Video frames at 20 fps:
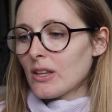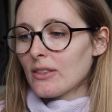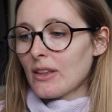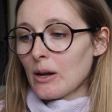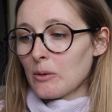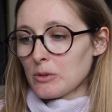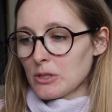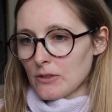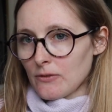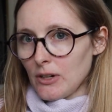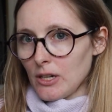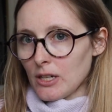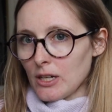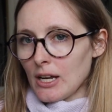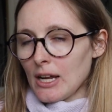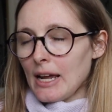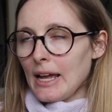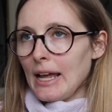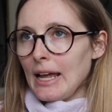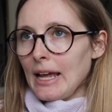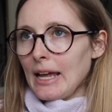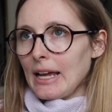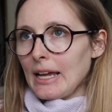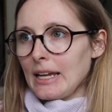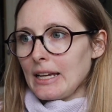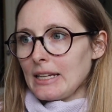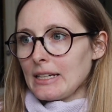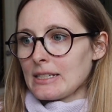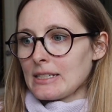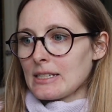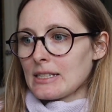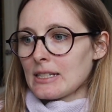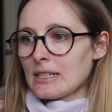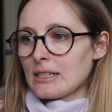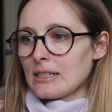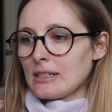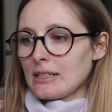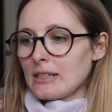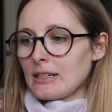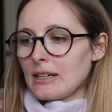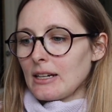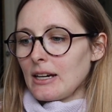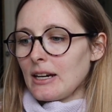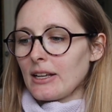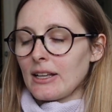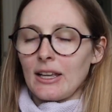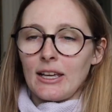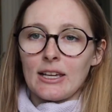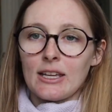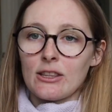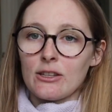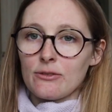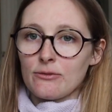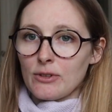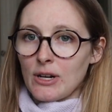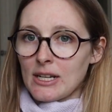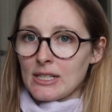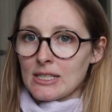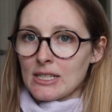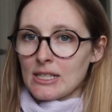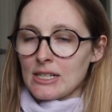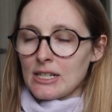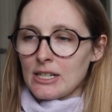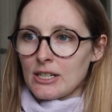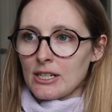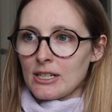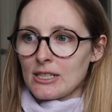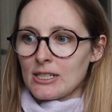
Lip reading: that was fun. And I like the friends in here.